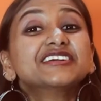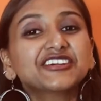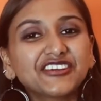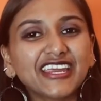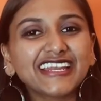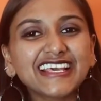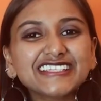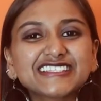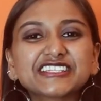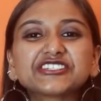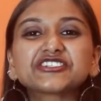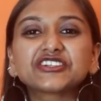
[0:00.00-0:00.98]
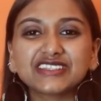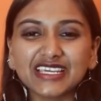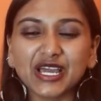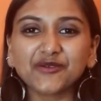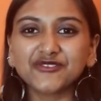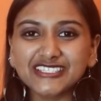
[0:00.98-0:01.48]
Greetings, this is
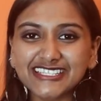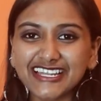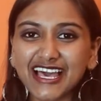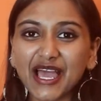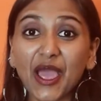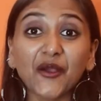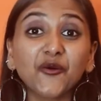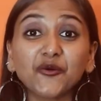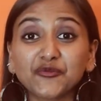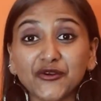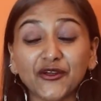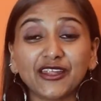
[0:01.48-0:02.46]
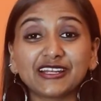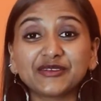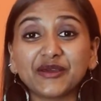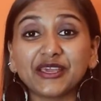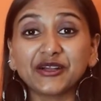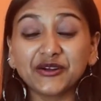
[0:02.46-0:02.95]
Shruthika Priscilla. I hope you all are
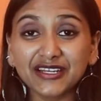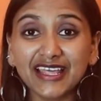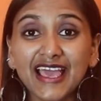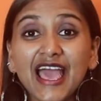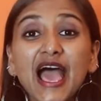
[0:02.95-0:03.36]
doing good.